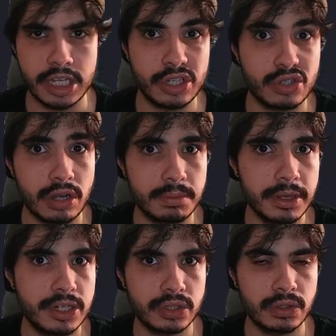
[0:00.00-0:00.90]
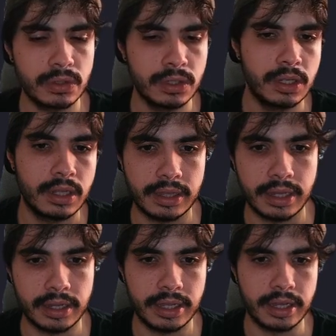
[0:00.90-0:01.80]
You just got to make sure
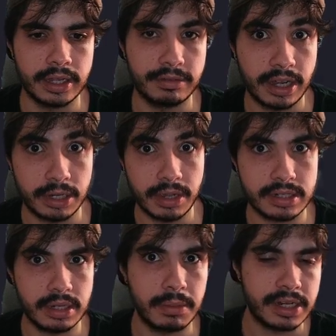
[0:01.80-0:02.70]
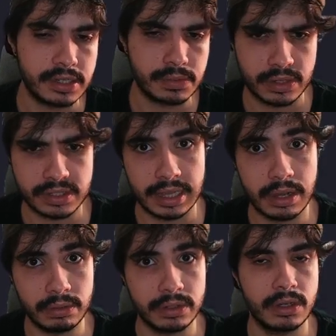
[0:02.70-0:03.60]
that the value actually matches what's
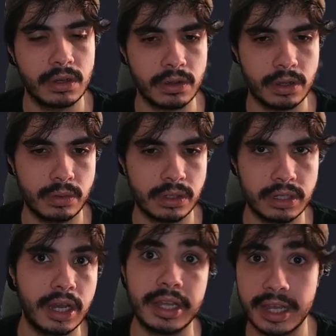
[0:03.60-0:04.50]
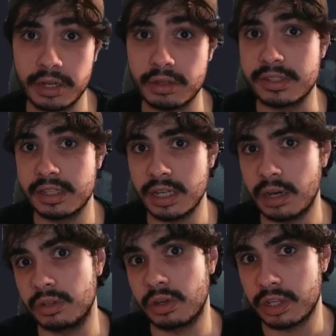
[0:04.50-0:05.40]
allowed on Conan. And again, you can see that
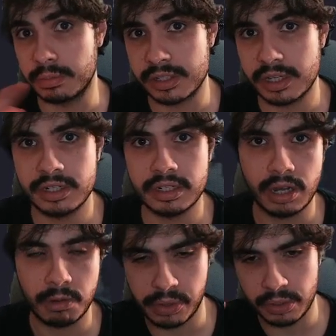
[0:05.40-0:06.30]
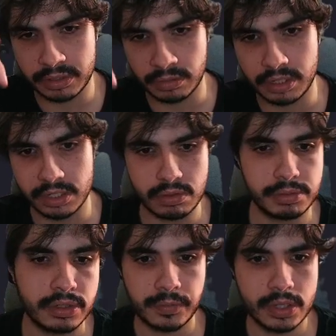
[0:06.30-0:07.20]
on the documentation that I'll post on the
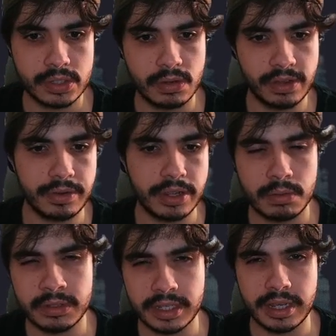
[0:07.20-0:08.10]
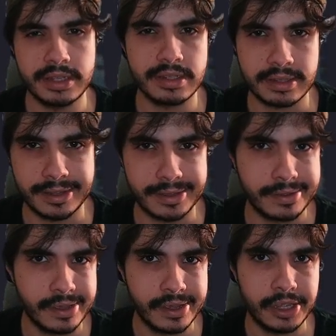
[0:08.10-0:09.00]
description. So a very common case is like
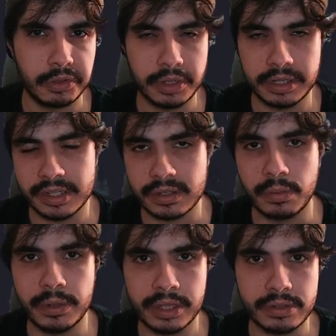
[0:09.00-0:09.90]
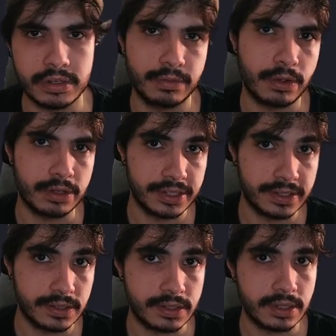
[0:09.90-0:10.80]
you're doing this on Windows and you've got
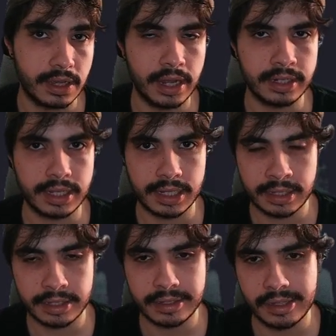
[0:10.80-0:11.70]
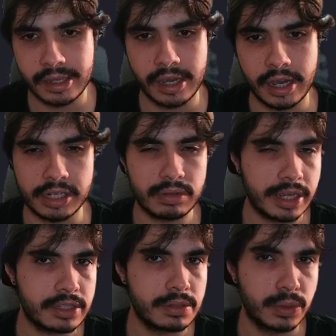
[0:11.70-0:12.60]
GCC and Clang, and you'd
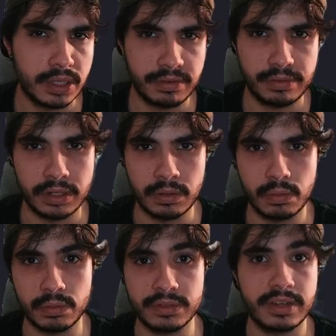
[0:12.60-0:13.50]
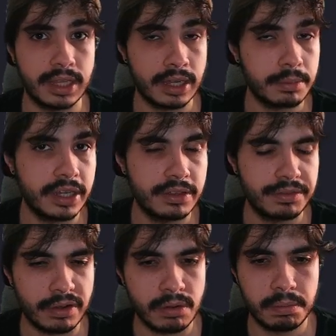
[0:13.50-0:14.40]
like to build everything with Clang by
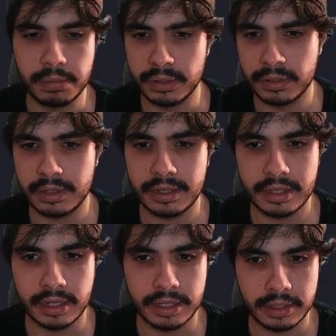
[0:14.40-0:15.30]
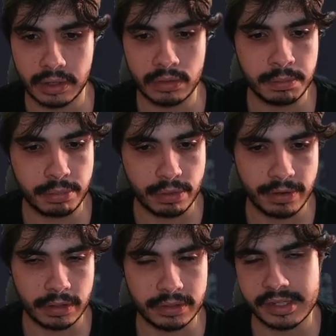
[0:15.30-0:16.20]
default, but the Conan
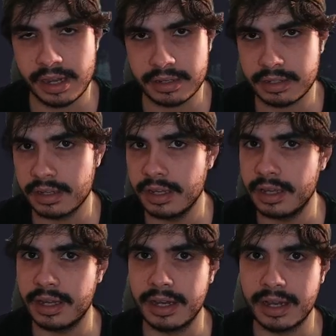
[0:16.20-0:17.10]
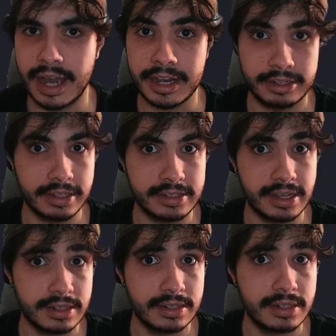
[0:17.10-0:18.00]
profile detect actually
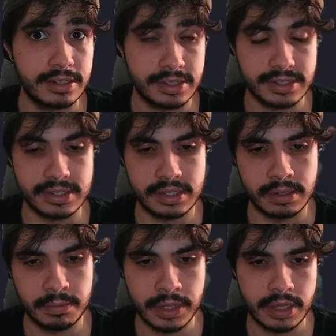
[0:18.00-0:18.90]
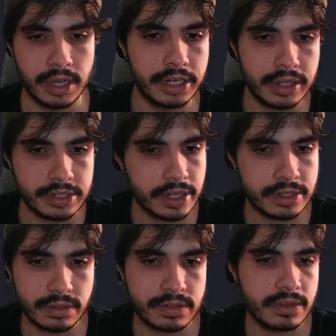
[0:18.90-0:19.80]
detected GCC, and you can
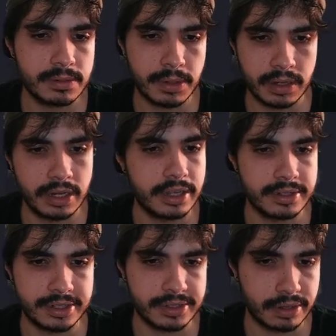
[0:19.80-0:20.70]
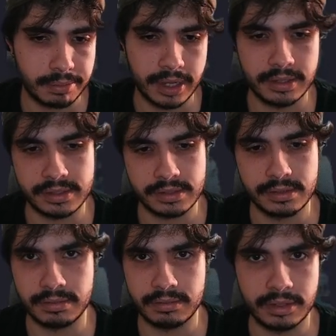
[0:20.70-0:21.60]
change those things manually. You can change the compiler
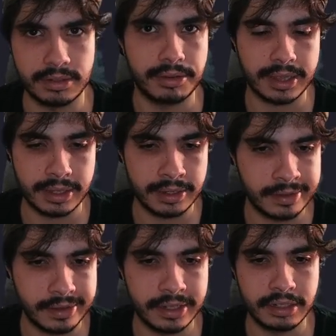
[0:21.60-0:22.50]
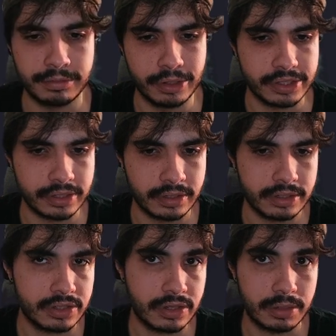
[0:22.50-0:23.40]
to Clang, and then the
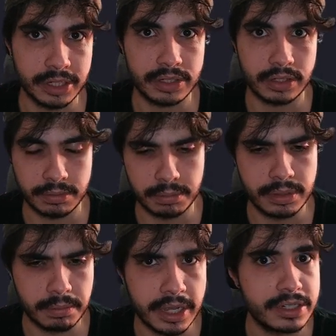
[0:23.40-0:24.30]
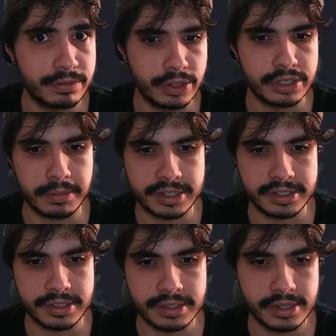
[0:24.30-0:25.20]
version, just got to make sure that the major version
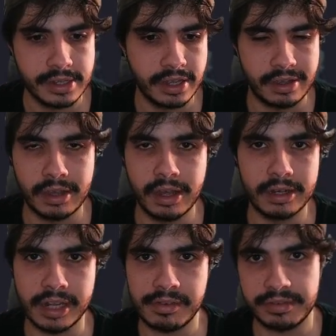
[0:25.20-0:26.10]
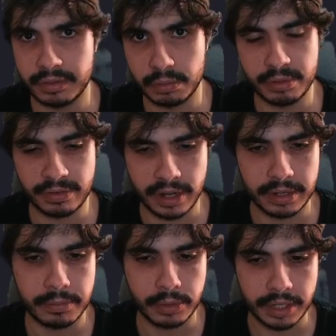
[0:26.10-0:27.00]
matches, and everything will be
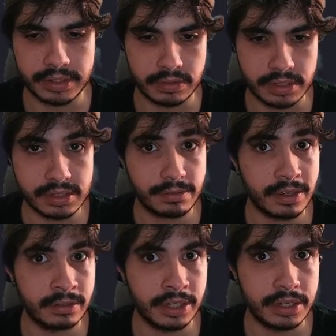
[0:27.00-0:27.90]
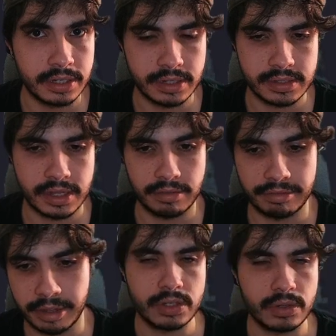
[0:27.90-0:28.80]
fine. Okay, so this is the file that you need to have
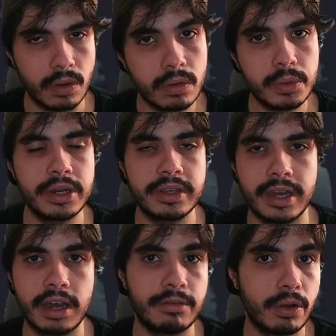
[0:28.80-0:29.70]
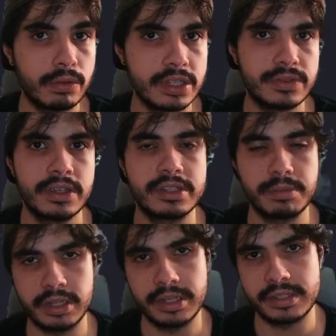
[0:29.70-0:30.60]
there. So only when you have all these things
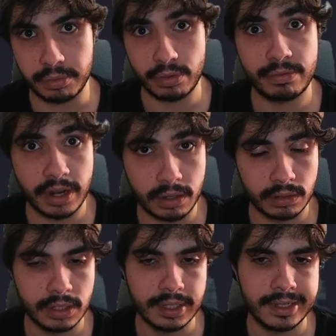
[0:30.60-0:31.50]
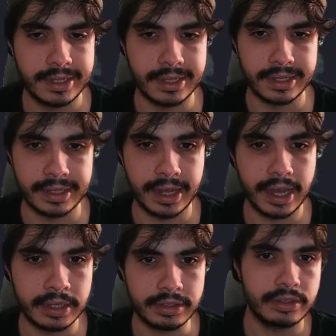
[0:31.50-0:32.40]
in places, profile
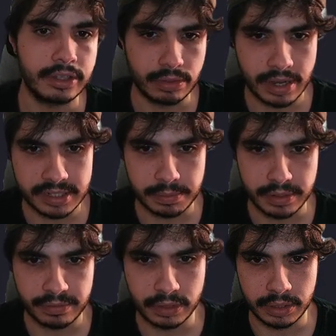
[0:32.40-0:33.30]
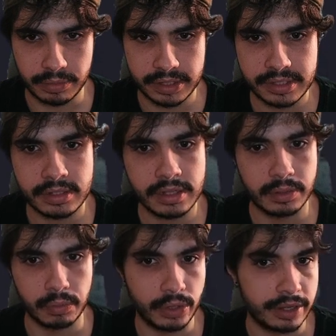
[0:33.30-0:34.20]
and your recipe fully written
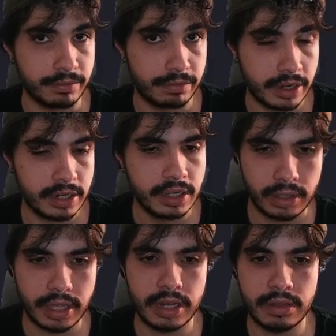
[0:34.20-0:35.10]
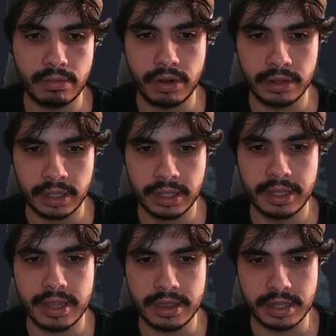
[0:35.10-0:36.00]
and working fine, can you run
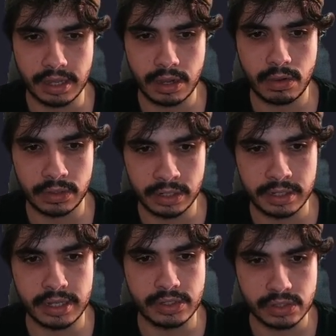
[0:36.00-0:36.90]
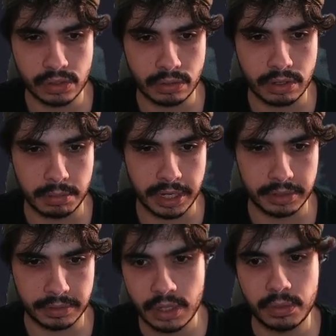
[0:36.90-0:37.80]
the Conan install
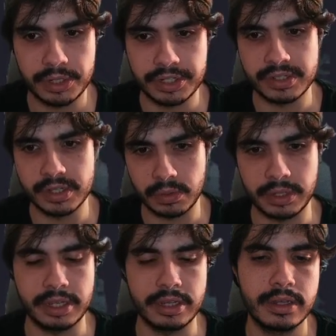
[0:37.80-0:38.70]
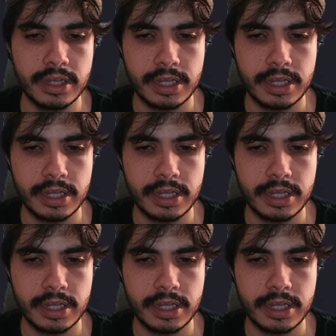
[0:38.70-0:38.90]
command, which is this one here.